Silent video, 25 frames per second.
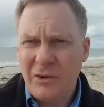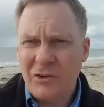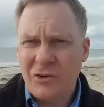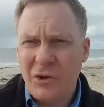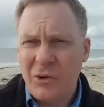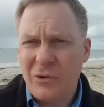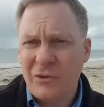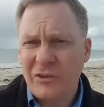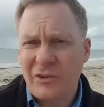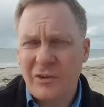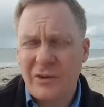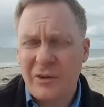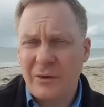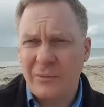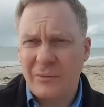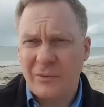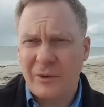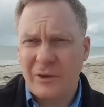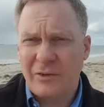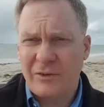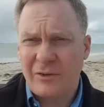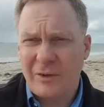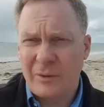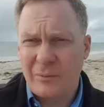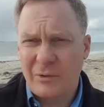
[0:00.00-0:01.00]
And dogs are
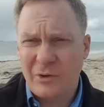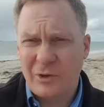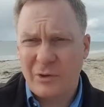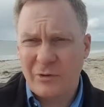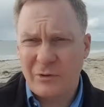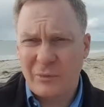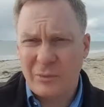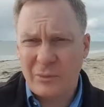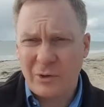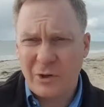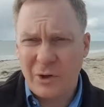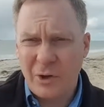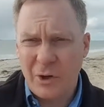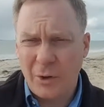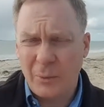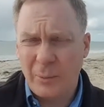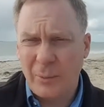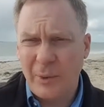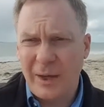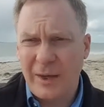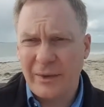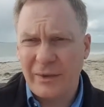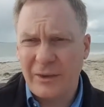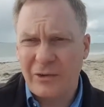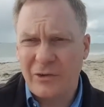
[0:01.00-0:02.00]
different. Some dogs will
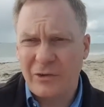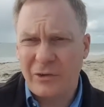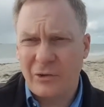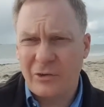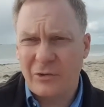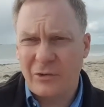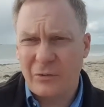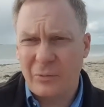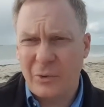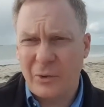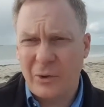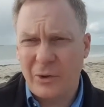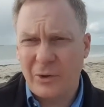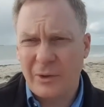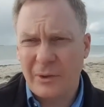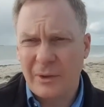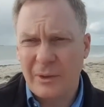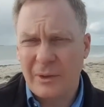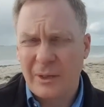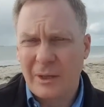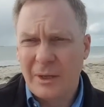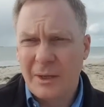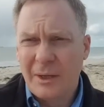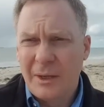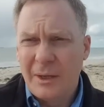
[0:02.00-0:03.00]
cope, other dogs won't.
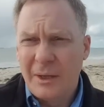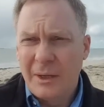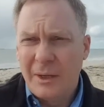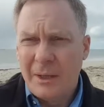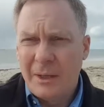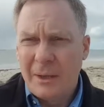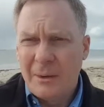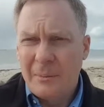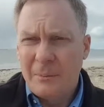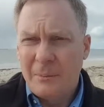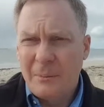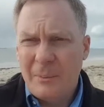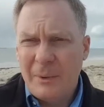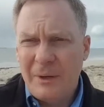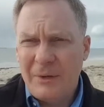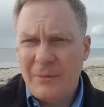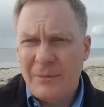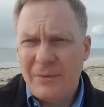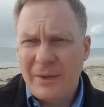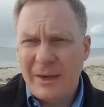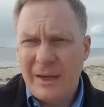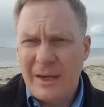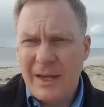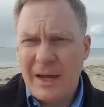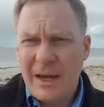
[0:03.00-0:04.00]
But
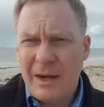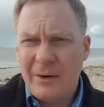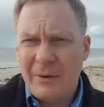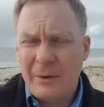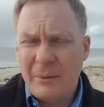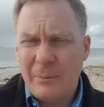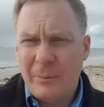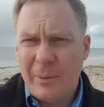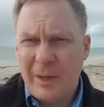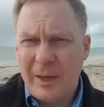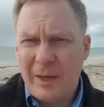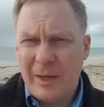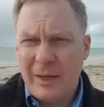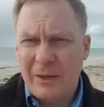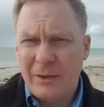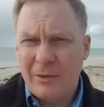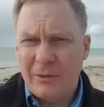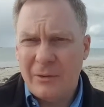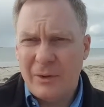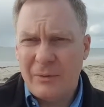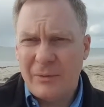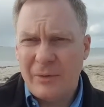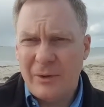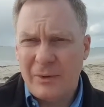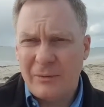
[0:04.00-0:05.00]
if they are in
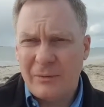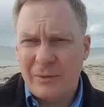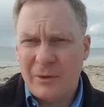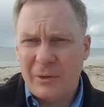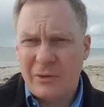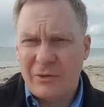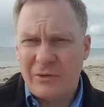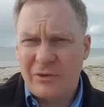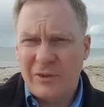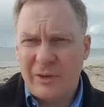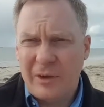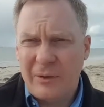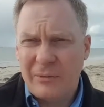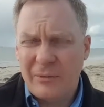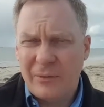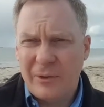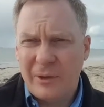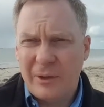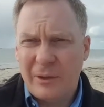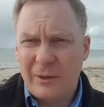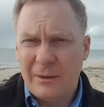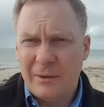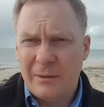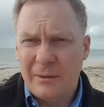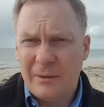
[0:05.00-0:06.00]
pain or if they've got
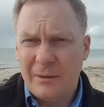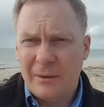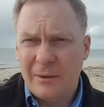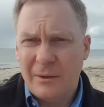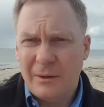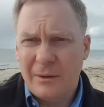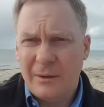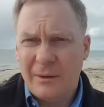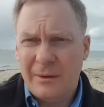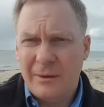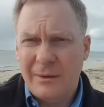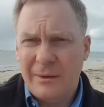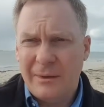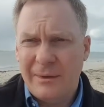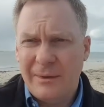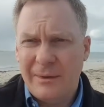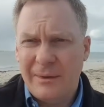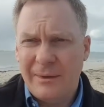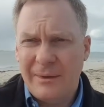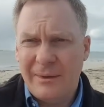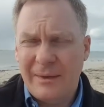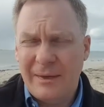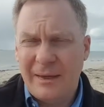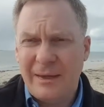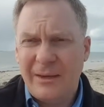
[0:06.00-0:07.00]
suffering,
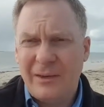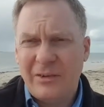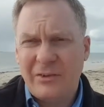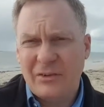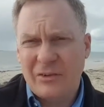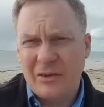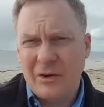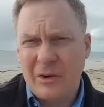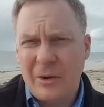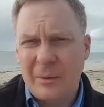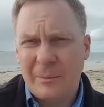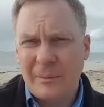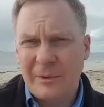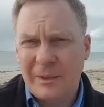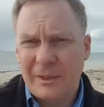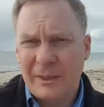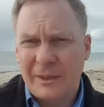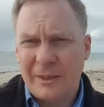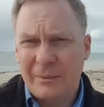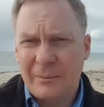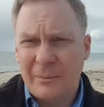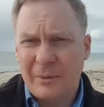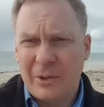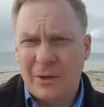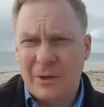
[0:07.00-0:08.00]
then it's time to
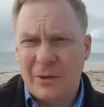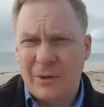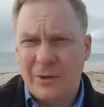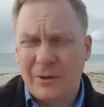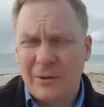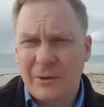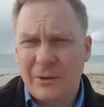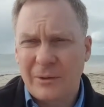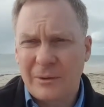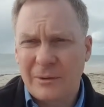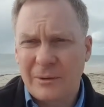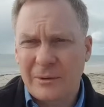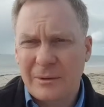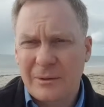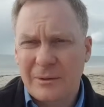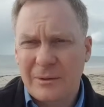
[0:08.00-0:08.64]
let them go.